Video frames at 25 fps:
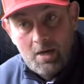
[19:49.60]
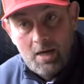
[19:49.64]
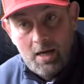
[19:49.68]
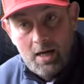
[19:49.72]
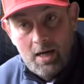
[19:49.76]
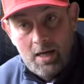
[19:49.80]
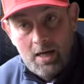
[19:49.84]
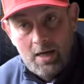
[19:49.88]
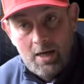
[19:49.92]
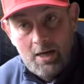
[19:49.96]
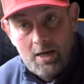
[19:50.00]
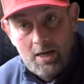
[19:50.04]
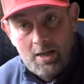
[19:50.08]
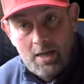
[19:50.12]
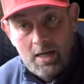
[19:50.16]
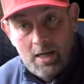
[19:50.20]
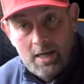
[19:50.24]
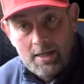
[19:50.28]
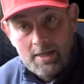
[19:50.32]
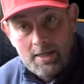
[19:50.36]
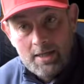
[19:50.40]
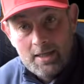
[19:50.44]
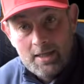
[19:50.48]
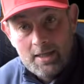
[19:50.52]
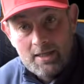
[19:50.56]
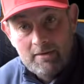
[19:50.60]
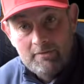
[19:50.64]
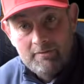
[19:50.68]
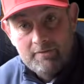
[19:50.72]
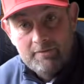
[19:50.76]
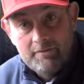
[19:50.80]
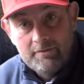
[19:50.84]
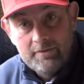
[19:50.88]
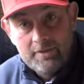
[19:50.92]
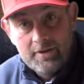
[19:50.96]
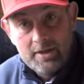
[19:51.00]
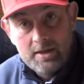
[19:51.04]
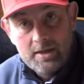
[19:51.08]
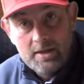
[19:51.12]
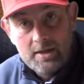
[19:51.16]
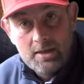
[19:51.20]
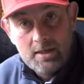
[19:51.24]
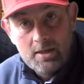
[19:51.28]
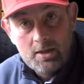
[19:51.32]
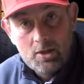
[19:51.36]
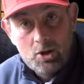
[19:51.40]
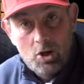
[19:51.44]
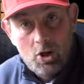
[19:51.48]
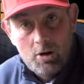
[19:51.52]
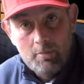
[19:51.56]
and I'll have the
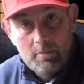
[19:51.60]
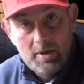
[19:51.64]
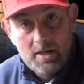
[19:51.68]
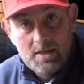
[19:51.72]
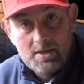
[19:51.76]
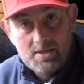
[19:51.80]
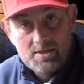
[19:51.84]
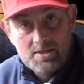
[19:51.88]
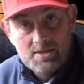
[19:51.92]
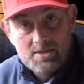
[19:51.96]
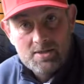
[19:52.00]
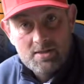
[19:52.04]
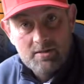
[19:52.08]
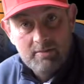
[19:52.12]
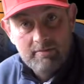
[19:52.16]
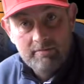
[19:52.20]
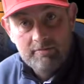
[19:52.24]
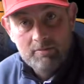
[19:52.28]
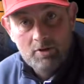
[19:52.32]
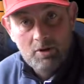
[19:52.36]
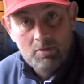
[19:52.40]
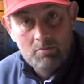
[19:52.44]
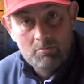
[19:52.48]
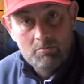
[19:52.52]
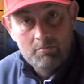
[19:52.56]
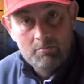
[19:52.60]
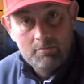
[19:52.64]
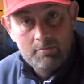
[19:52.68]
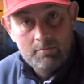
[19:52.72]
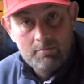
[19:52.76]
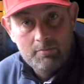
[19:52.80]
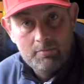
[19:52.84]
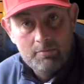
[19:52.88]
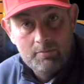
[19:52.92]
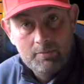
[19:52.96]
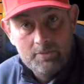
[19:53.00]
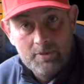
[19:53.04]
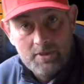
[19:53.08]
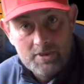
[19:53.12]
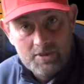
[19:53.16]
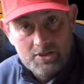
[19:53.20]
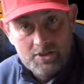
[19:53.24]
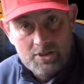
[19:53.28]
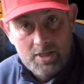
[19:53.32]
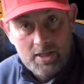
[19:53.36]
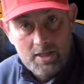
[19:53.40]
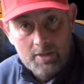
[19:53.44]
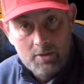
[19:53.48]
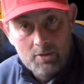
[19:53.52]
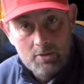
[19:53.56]
comments from this
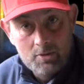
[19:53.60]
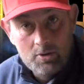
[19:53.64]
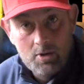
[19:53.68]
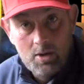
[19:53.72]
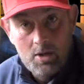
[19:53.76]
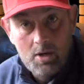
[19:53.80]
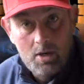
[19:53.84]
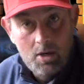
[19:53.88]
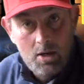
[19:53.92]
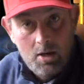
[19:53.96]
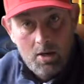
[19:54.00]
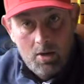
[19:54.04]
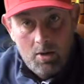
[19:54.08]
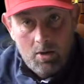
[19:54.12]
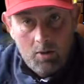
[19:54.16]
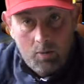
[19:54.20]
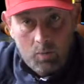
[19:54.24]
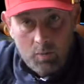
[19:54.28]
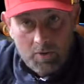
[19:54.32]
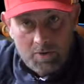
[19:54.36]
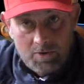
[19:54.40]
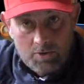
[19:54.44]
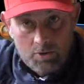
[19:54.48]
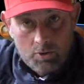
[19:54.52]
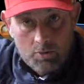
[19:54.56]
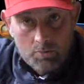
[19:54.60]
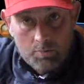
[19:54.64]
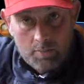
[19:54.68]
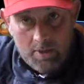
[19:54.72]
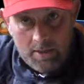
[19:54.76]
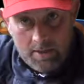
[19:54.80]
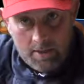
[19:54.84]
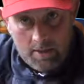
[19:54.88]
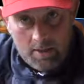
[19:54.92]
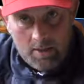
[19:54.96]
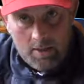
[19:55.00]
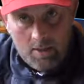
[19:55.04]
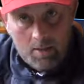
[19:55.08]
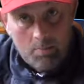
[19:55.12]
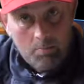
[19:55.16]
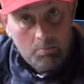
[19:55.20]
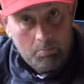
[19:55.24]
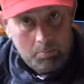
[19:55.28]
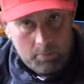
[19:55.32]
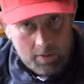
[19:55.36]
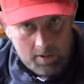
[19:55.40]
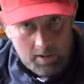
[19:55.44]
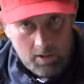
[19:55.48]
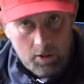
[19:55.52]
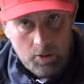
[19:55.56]
channel, which will be
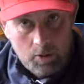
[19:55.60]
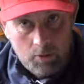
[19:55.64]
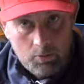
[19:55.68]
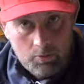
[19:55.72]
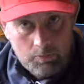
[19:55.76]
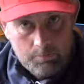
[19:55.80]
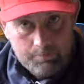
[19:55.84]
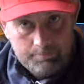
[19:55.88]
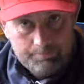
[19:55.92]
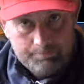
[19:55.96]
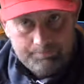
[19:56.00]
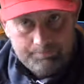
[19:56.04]
below.